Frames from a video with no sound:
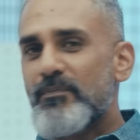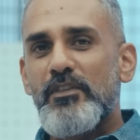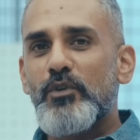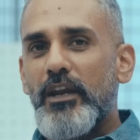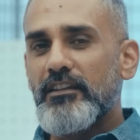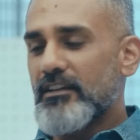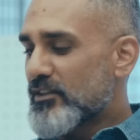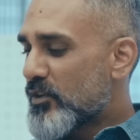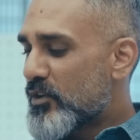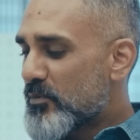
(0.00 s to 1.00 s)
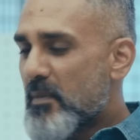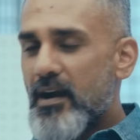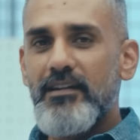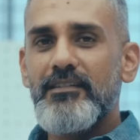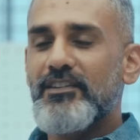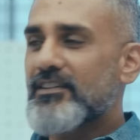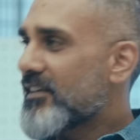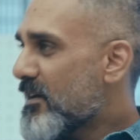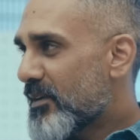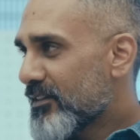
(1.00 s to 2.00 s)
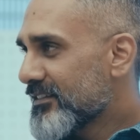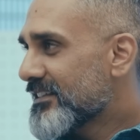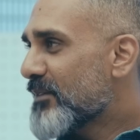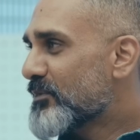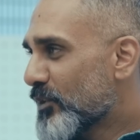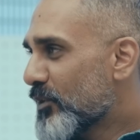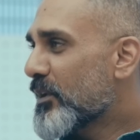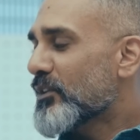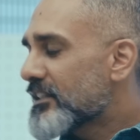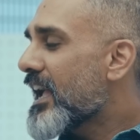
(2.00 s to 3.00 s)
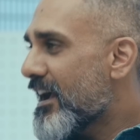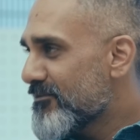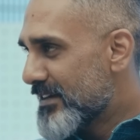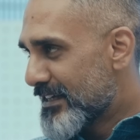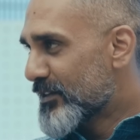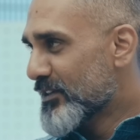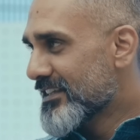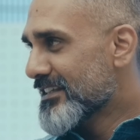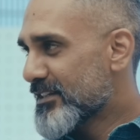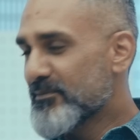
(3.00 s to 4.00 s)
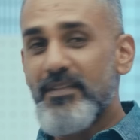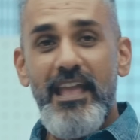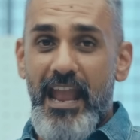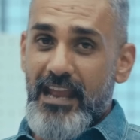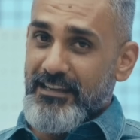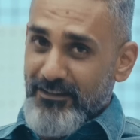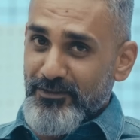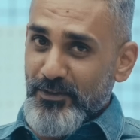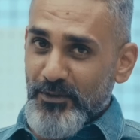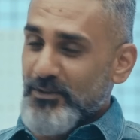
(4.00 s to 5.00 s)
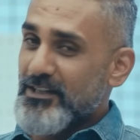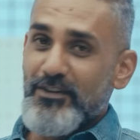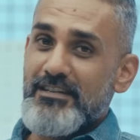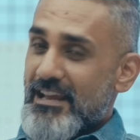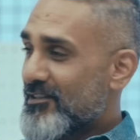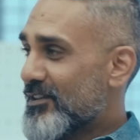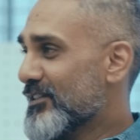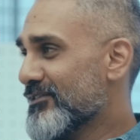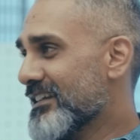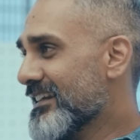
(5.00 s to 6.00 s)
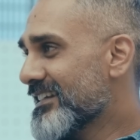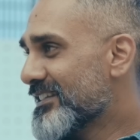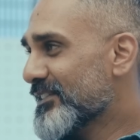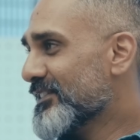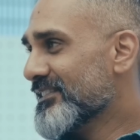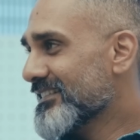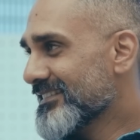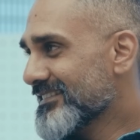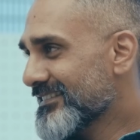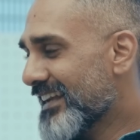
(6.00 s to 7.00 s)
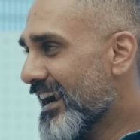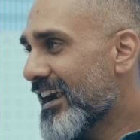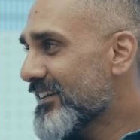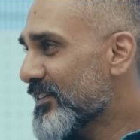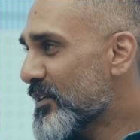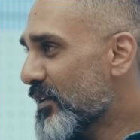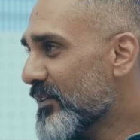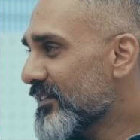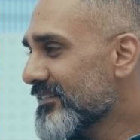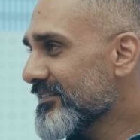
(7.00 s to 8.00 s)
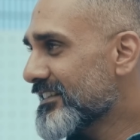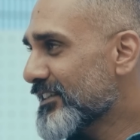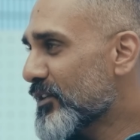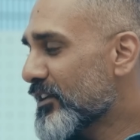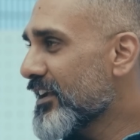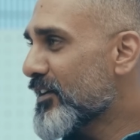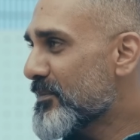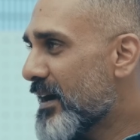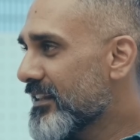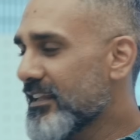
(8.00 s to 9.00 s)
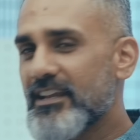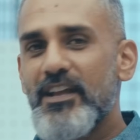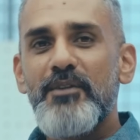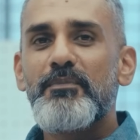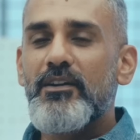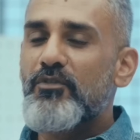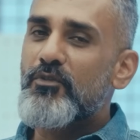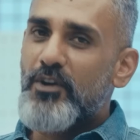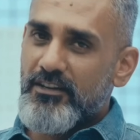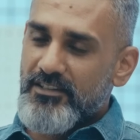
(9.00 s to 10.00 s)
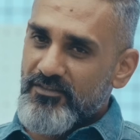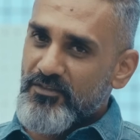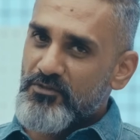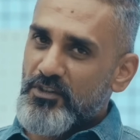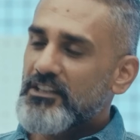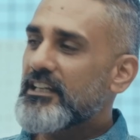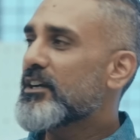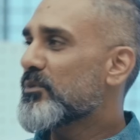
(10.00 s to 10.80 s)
So Ather is going to market the crap out of this, I'm sure, because they have built a good system, and if you use it, you're never going to feel it. So I don't know, it's a good thing or a bad thing, but for what it's worth, it